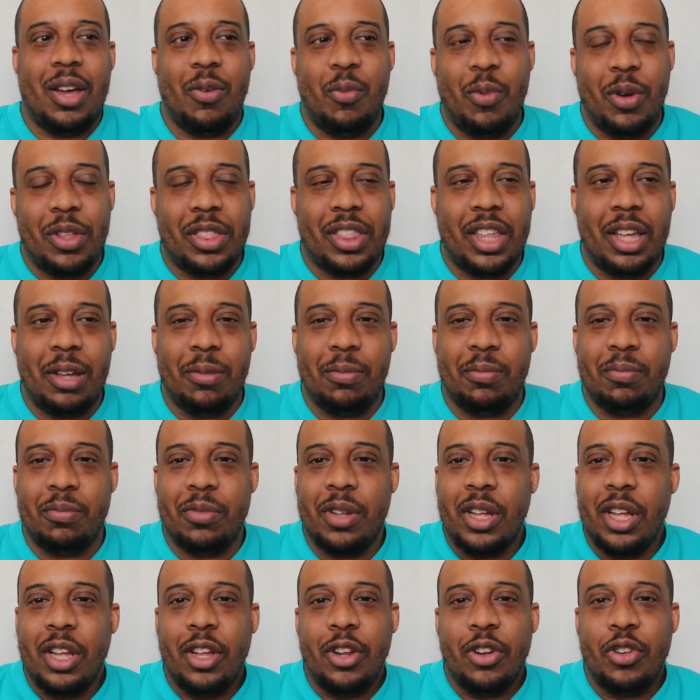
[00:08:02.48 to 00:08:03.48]
with him
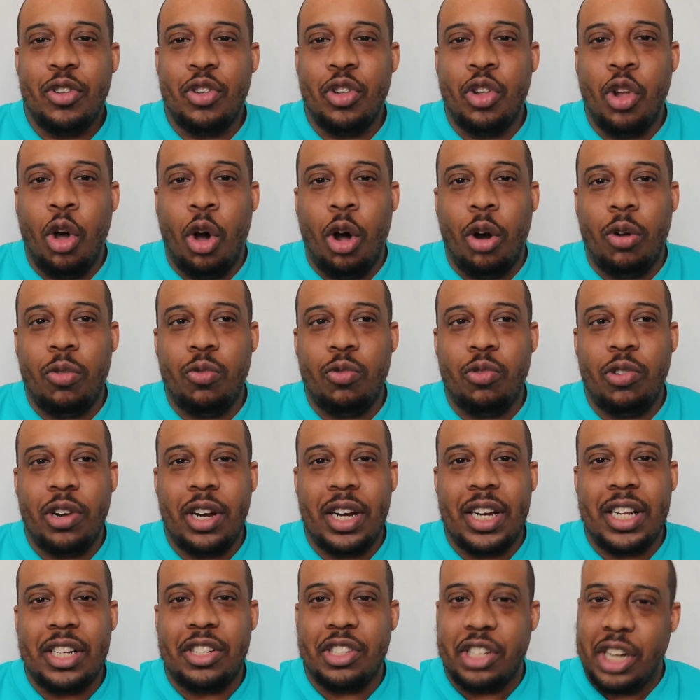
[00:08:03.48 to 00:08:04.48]
not
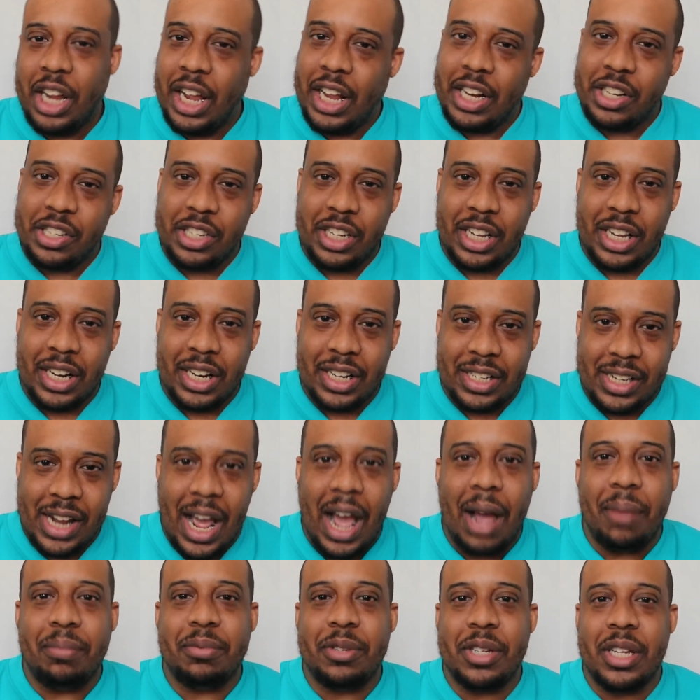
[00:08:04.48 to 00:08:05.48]
really changing and
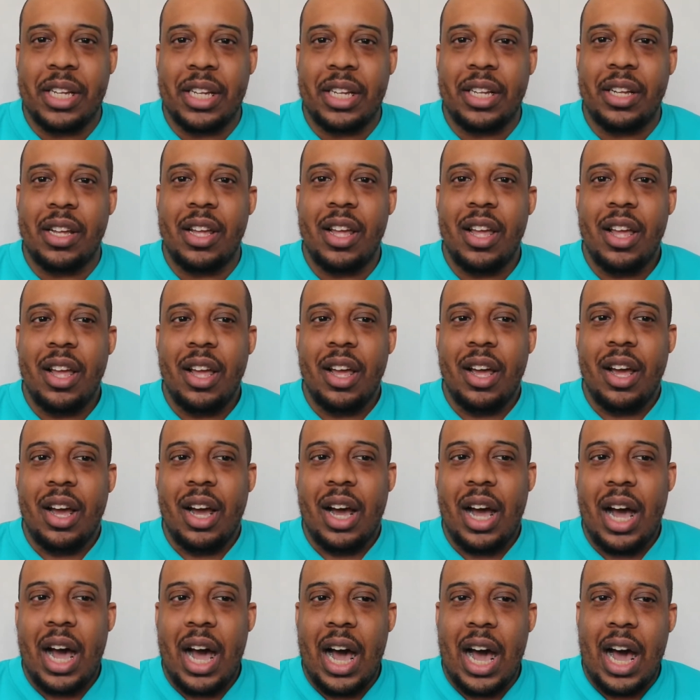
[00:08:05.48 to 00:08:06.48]
adapting
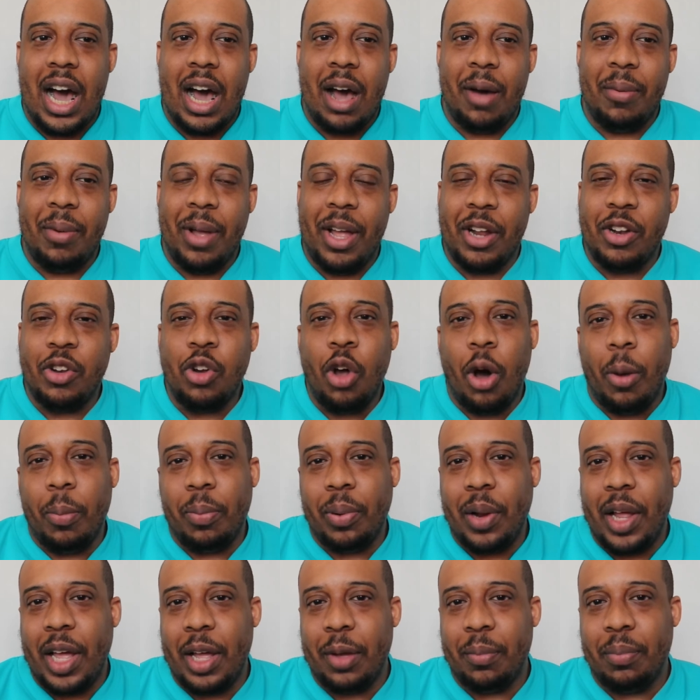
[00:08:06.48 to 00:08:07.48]
and not
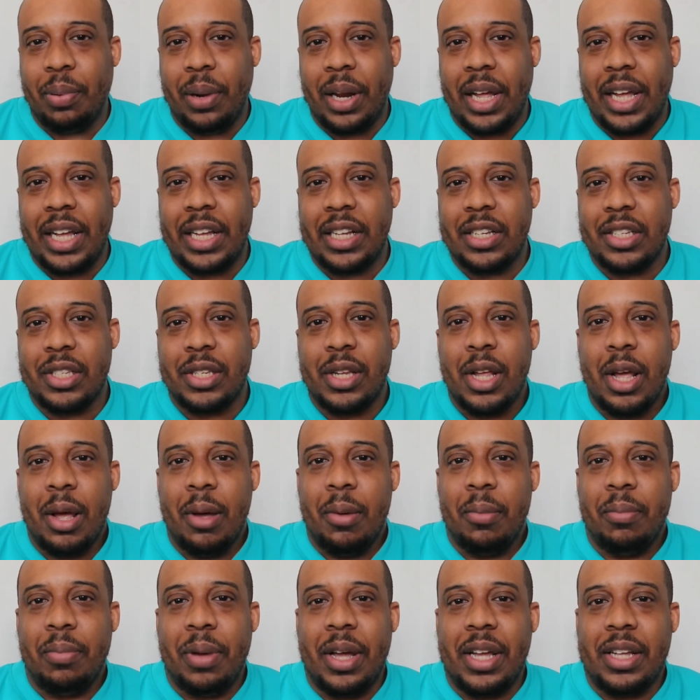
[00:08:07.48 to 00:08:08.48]
playing players
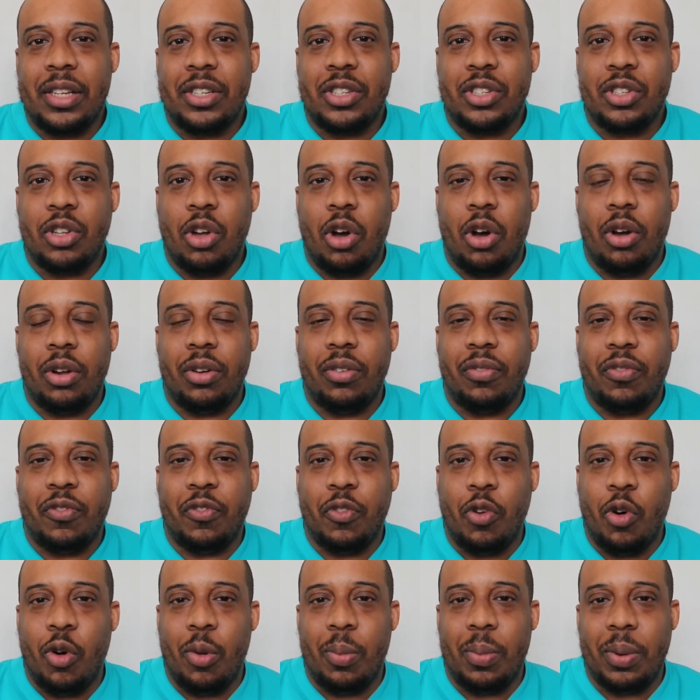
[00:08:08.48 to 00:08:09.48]
based on
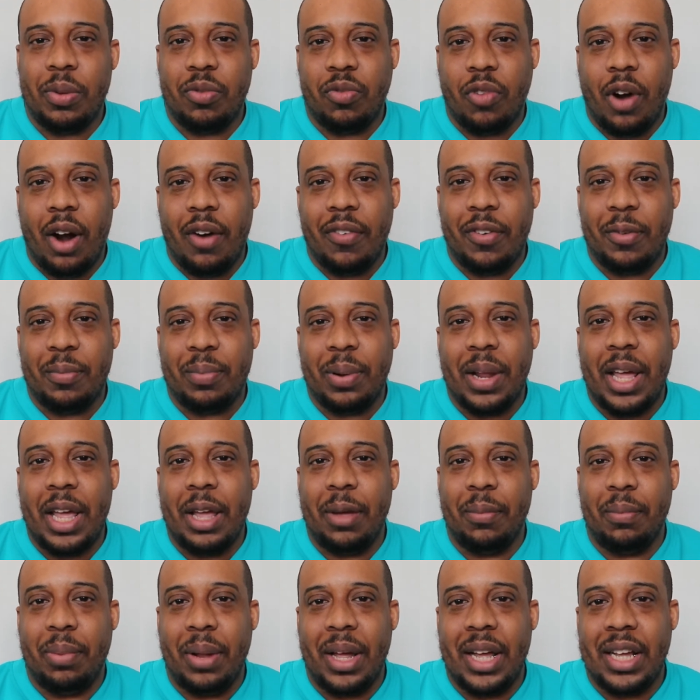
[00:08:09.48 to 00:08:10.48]
form but rather
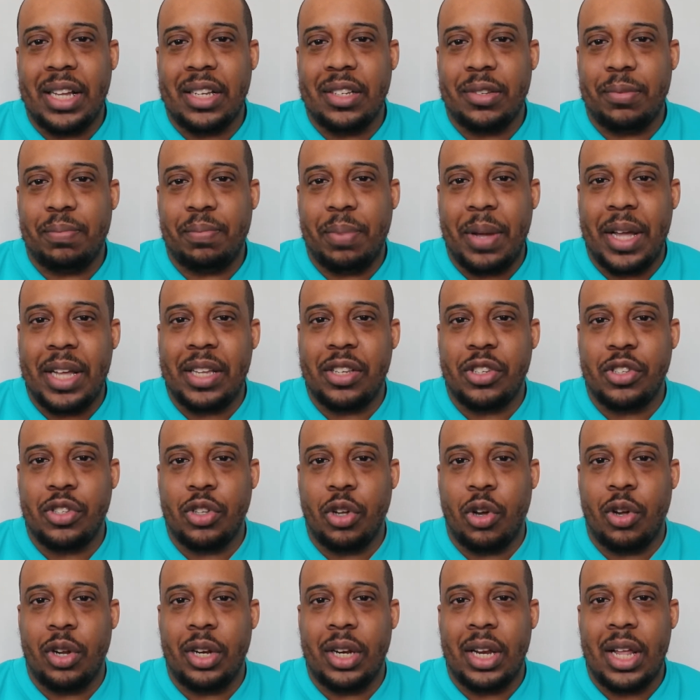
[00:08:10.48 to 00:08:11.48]
playing players based
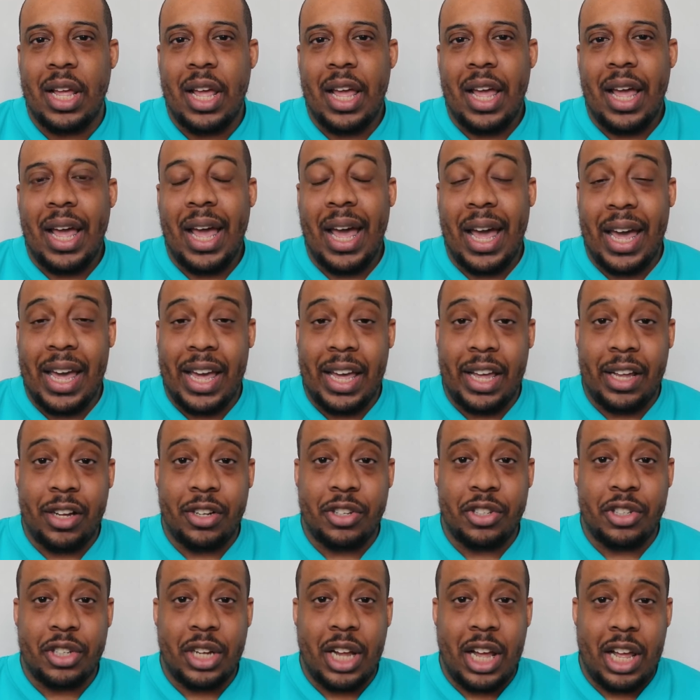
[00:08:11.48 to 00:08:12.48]
on
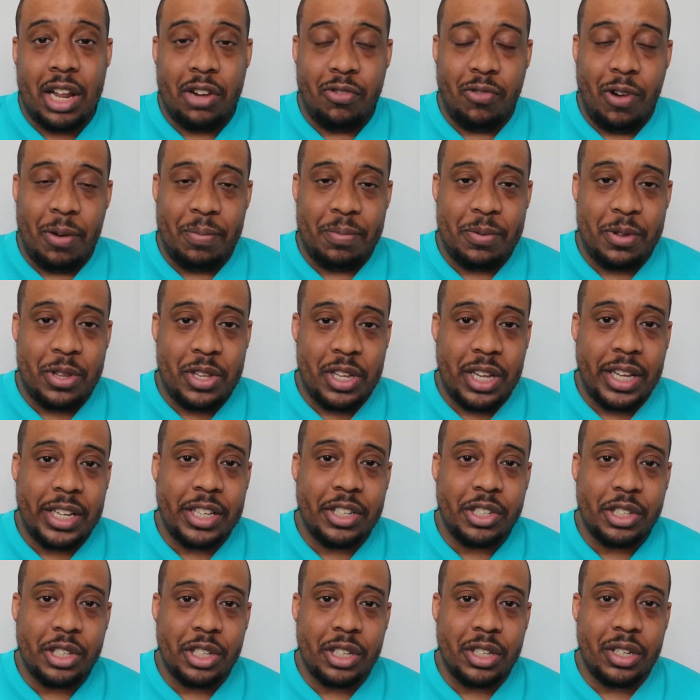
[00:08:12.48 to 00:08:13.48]
age and
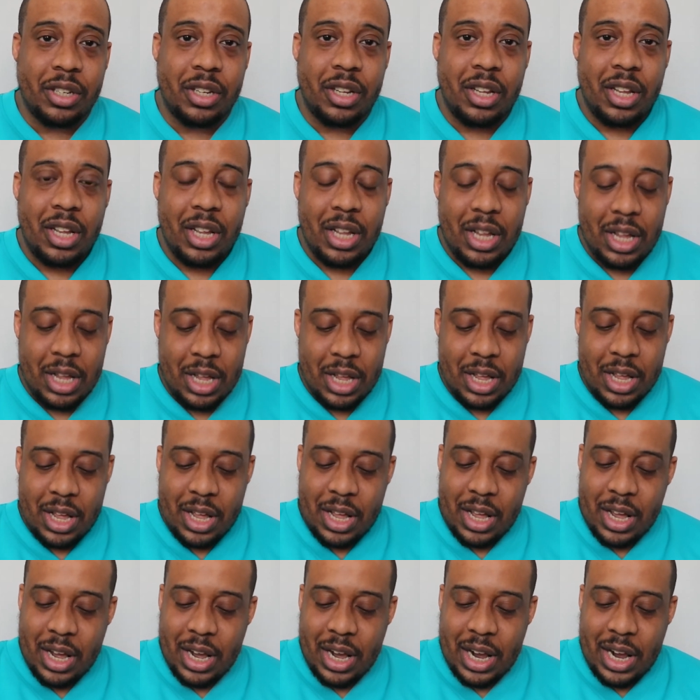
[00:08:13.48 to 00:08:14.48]
reputation,
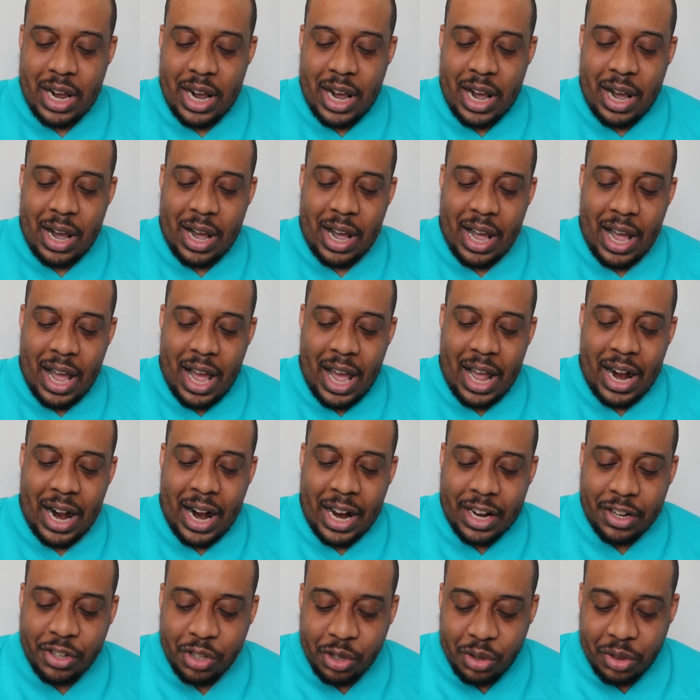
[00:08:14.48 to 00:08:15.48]
and
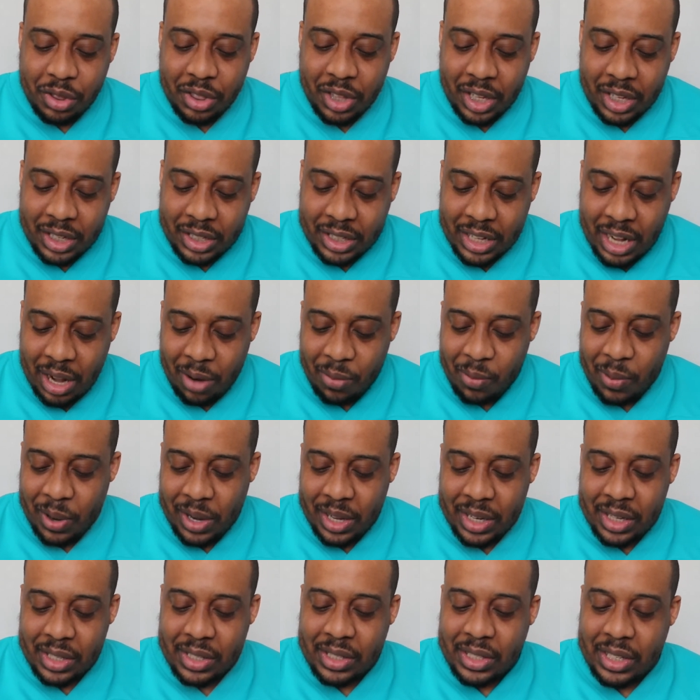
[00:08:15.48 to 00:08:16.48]
I do think that we're
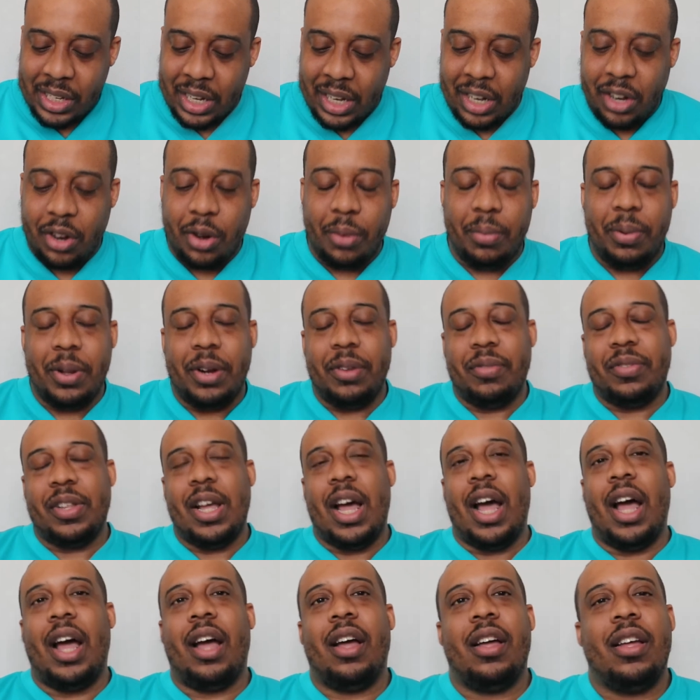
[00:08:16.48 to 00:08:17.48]
going to see a little bit of
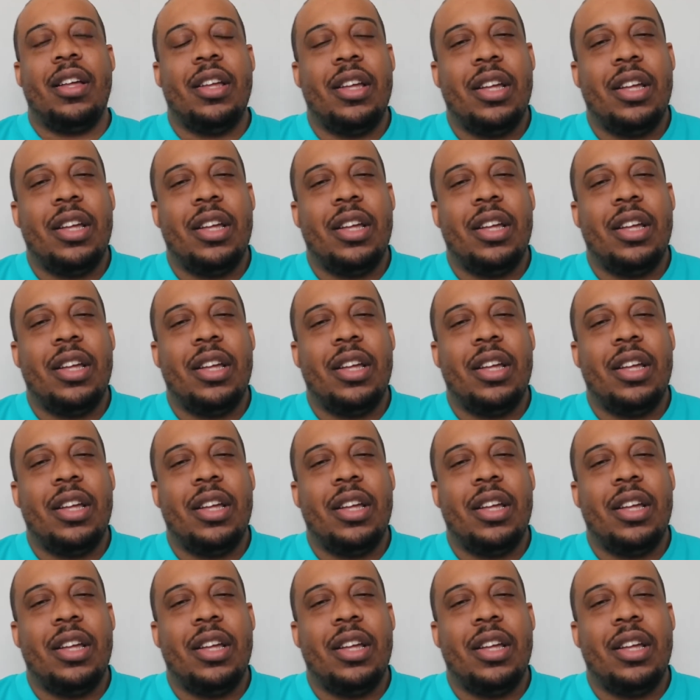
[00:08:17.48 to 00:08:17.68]
that